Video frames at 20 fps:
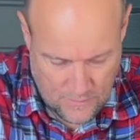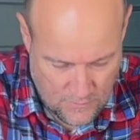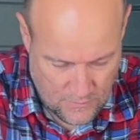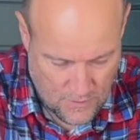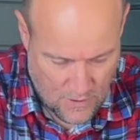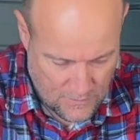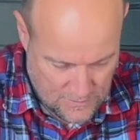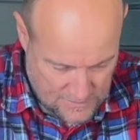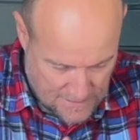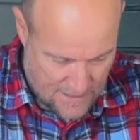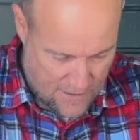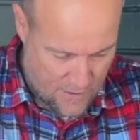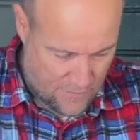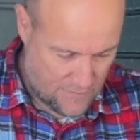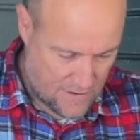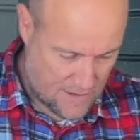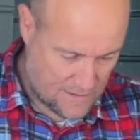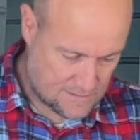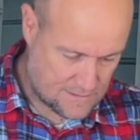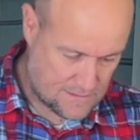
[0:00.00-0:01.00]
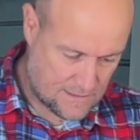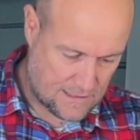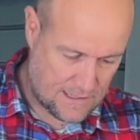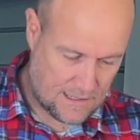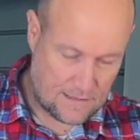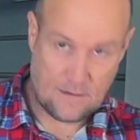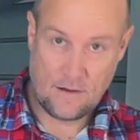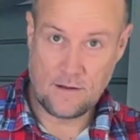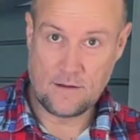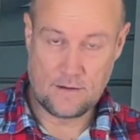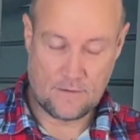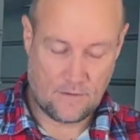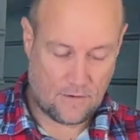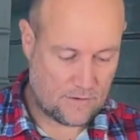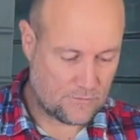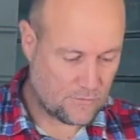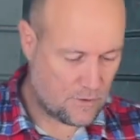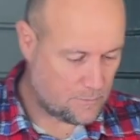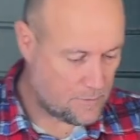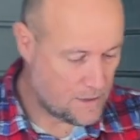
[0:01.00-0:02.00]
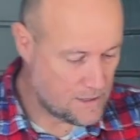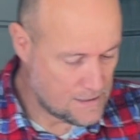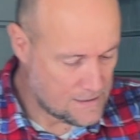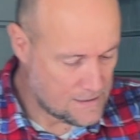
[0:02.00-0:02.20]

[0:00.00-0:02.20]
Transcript: who knows caravans, again, hi Rob,